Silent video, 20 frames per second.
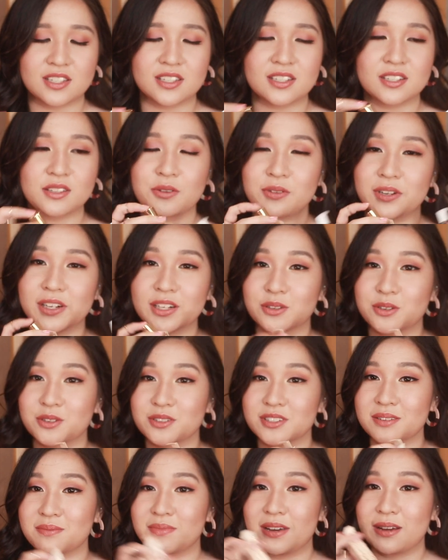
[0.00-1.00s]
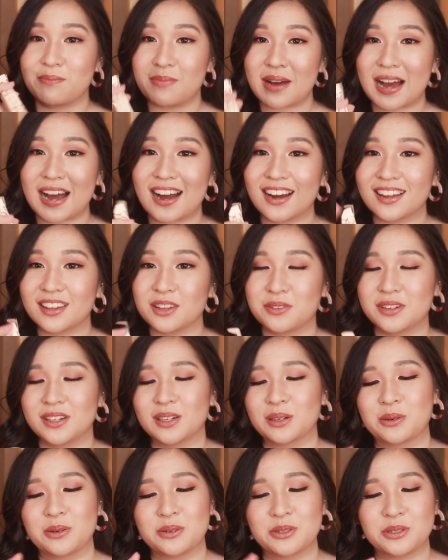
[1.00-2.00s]
This is the one that goes in my bag, the one
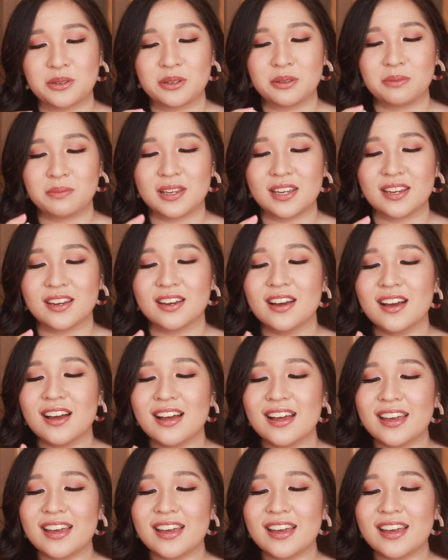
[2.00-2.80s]
that goes with me.